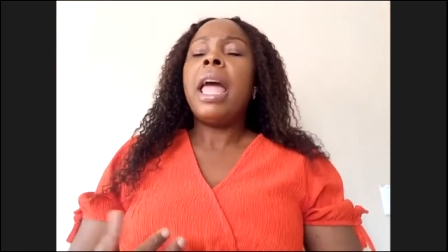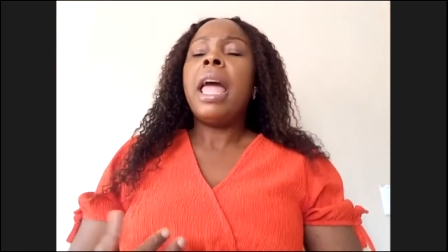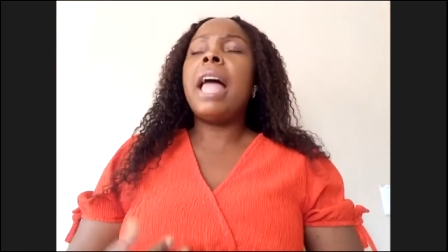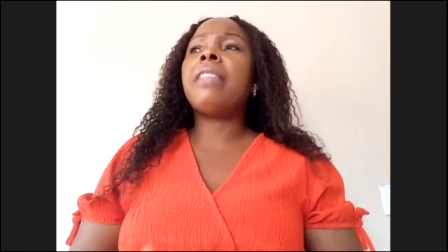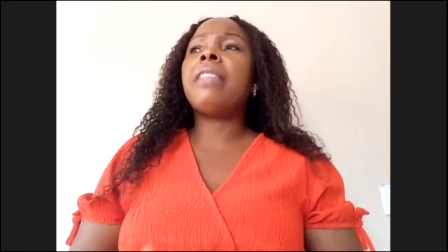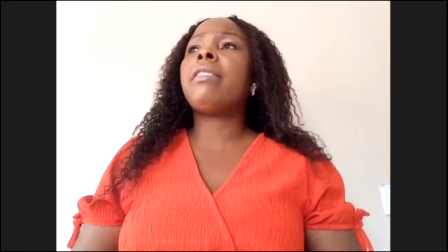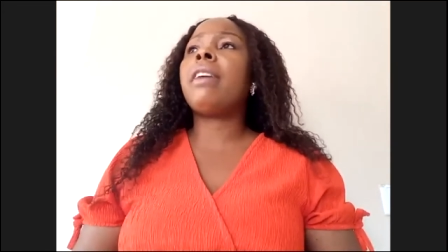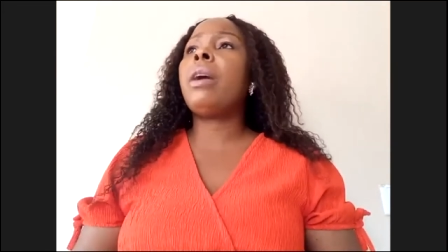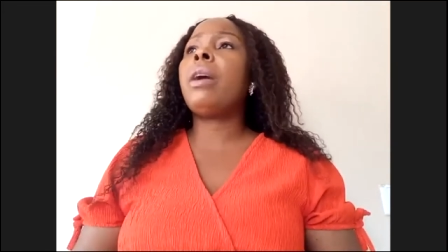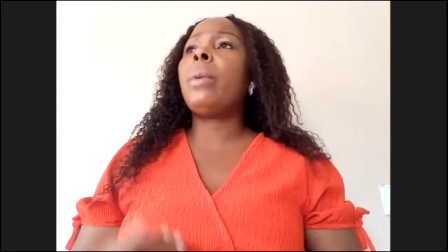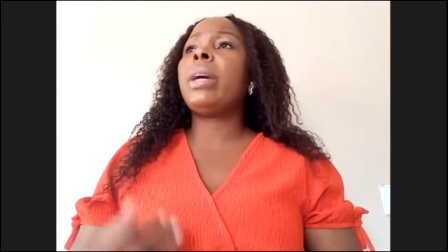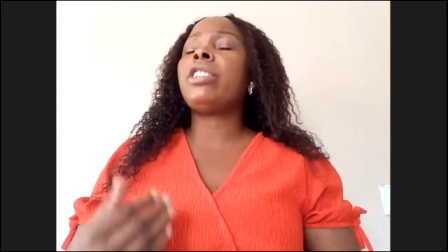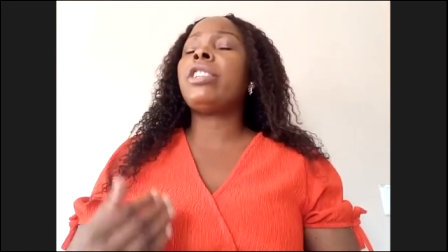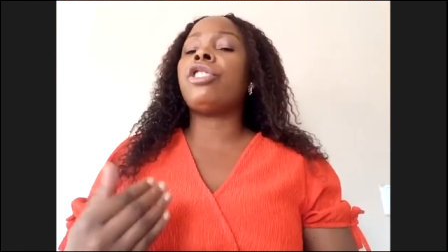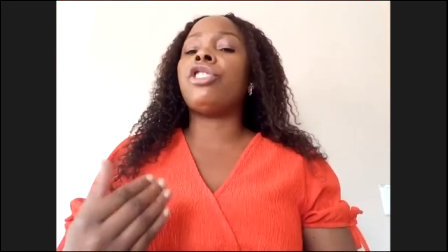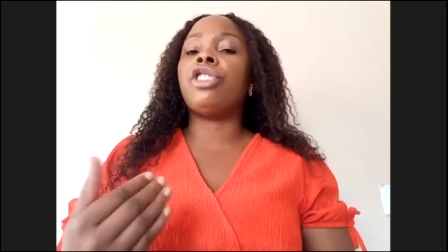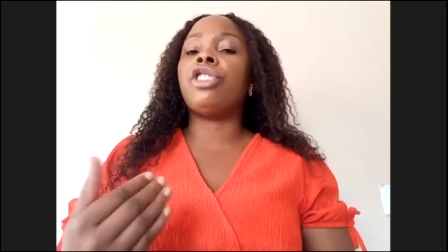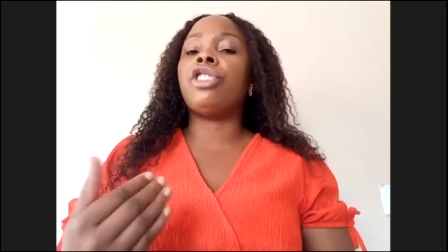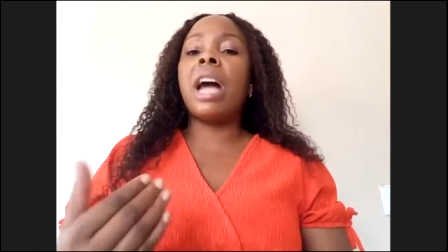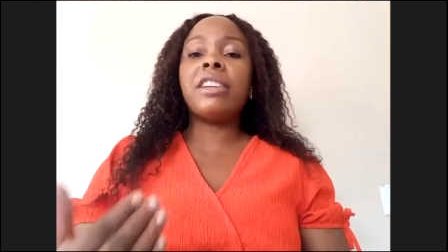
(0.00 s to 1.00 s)
and they were
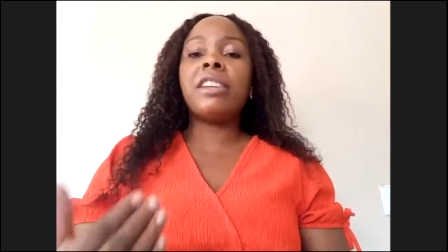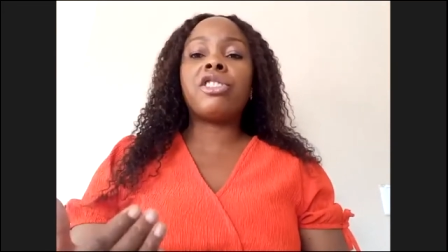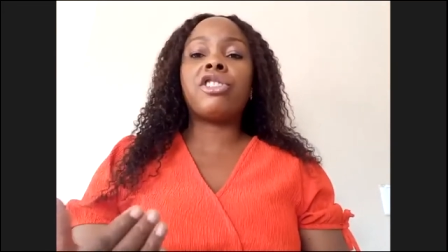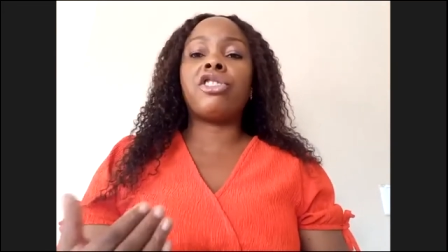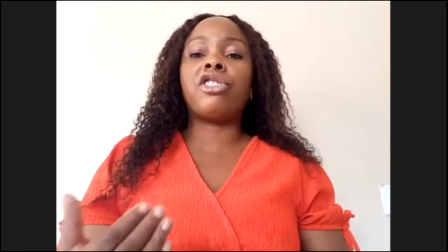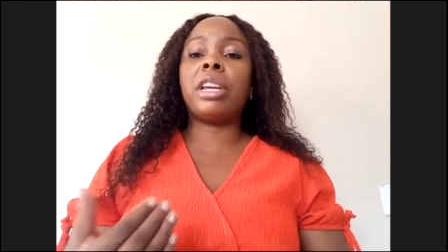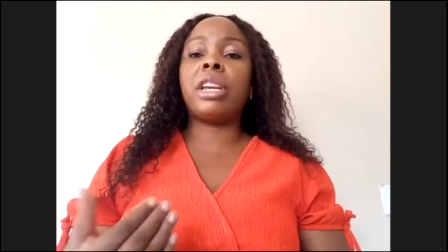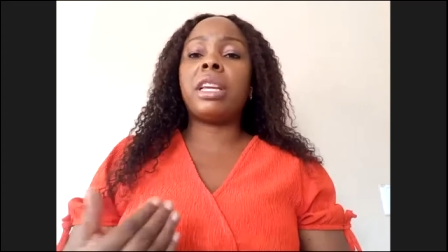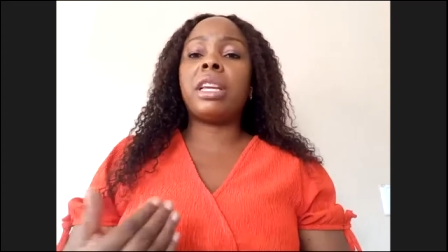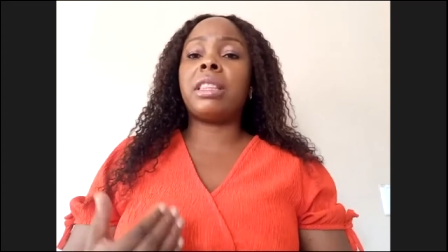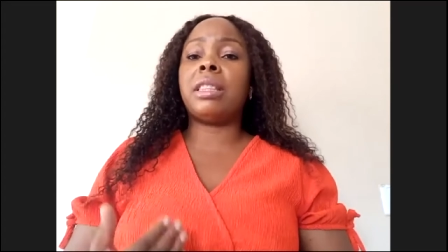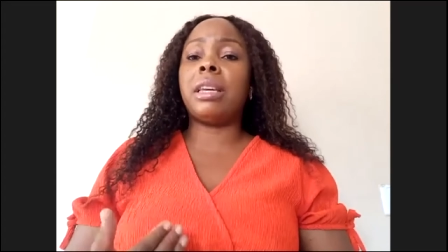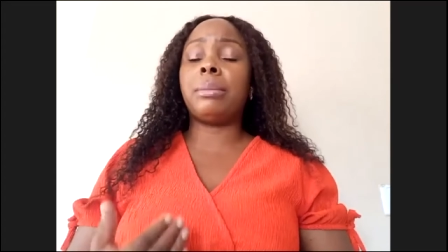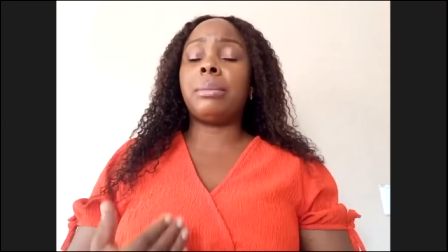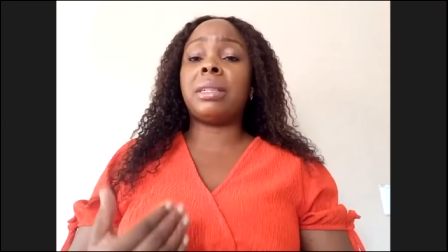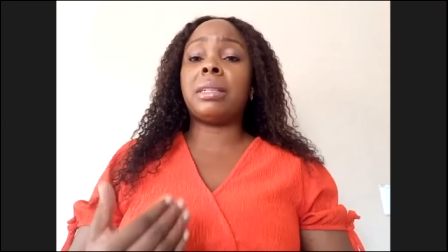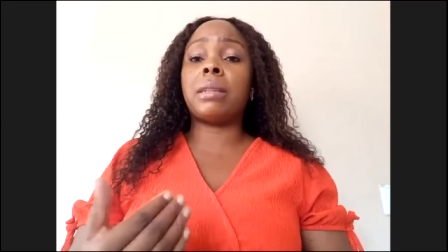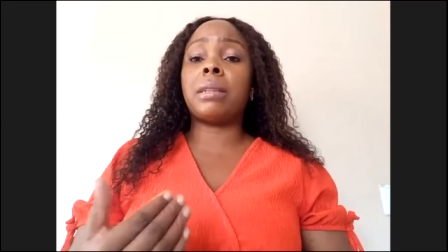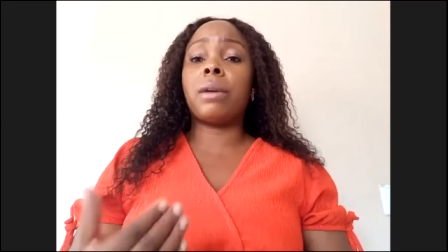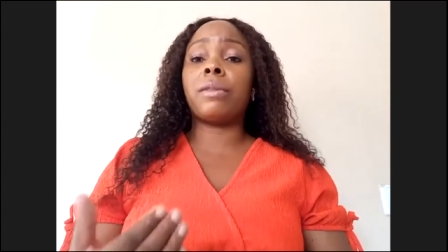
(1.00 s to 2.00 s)
judging
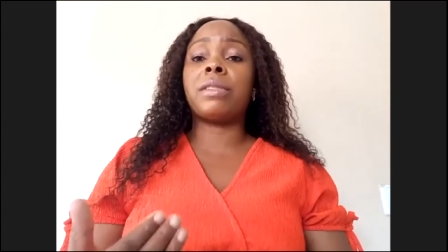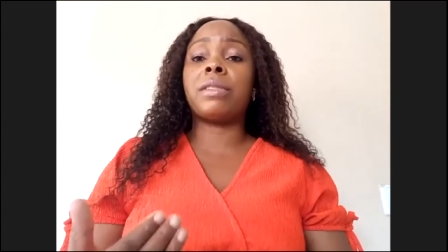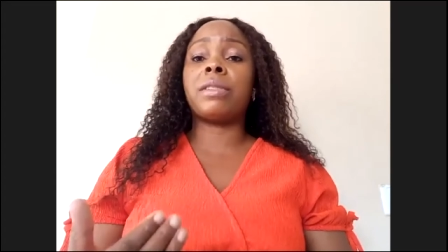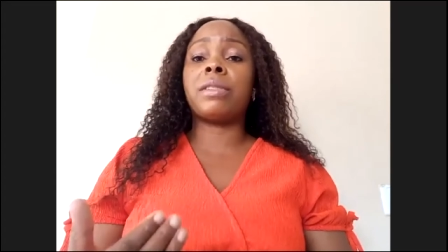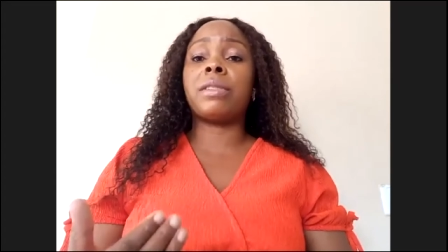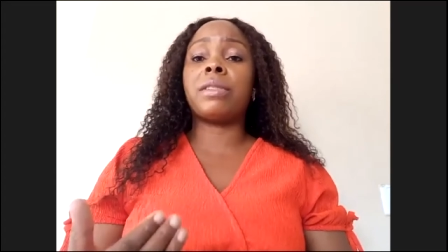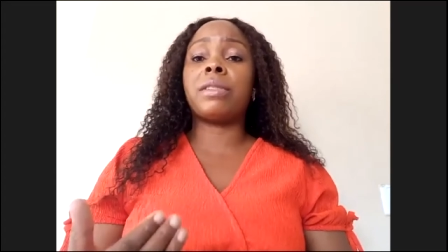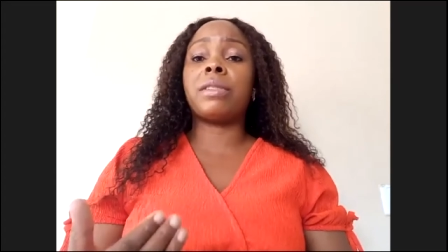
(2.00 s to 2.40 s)
themselves